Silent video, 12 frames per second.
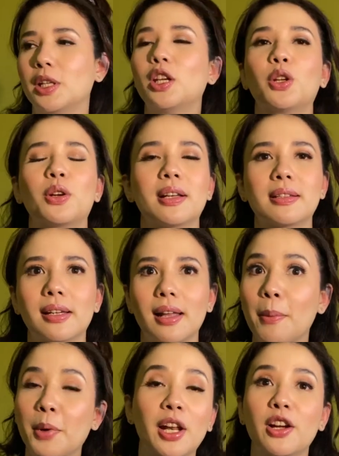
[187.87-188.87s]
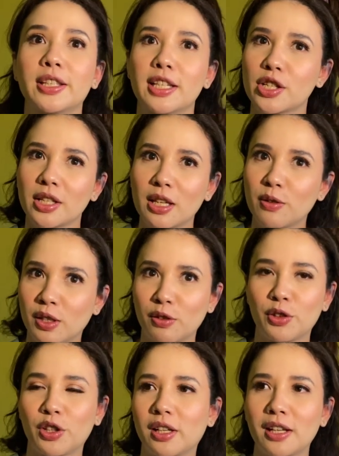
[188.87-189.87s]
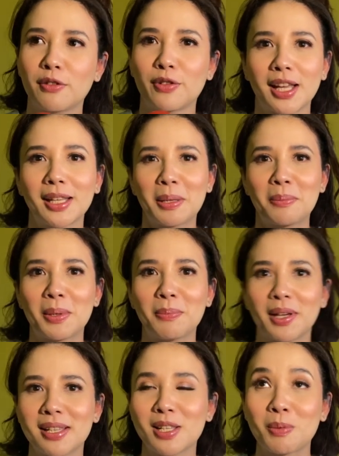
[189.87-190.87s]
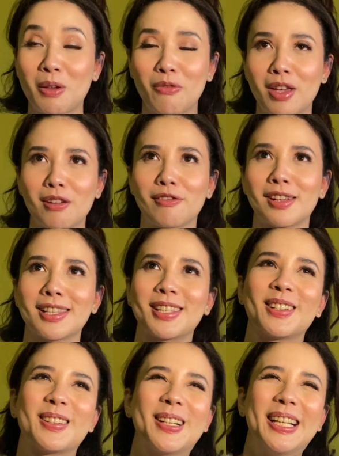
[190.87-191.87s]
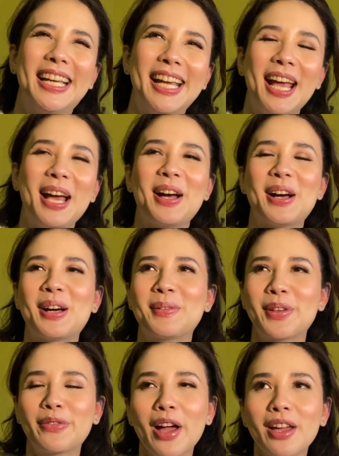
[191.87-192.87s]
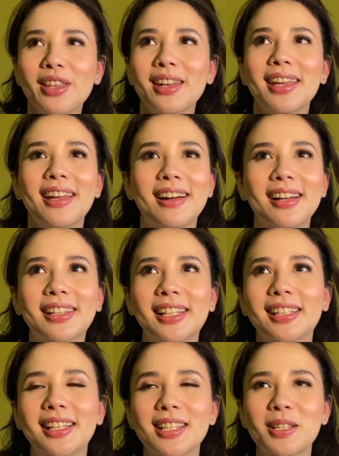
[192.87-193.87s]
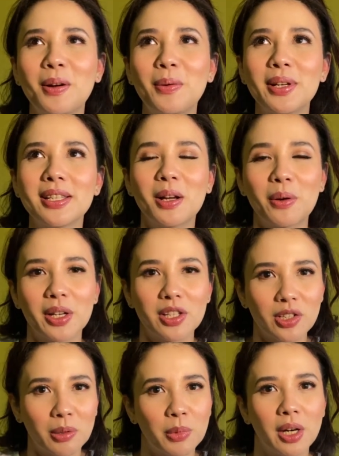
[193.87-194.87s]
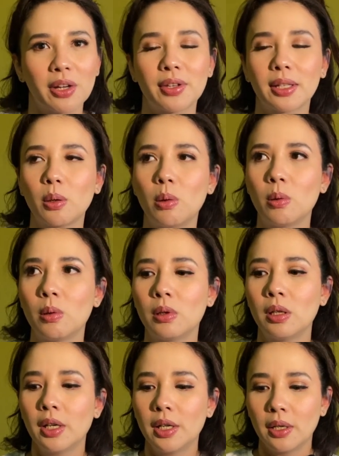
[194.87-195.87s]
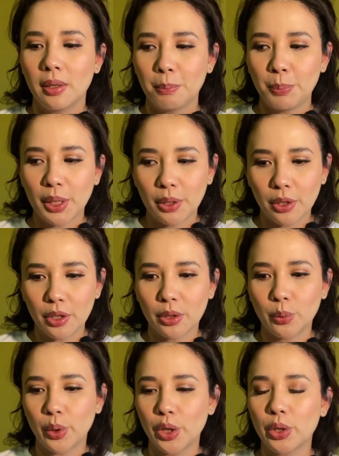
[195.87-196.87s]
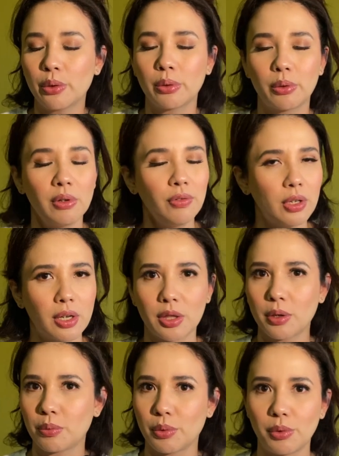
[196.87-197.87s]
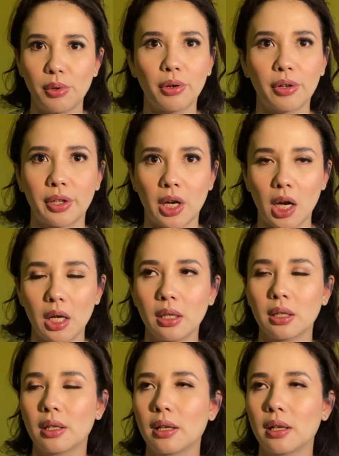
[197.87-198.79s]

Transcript: But you know, I said, I'm gonna audition even if you're not inviting me because it's my favorite. So the fact that I got it, it's always a question mark, that whole period where you don't know if you got the role or not.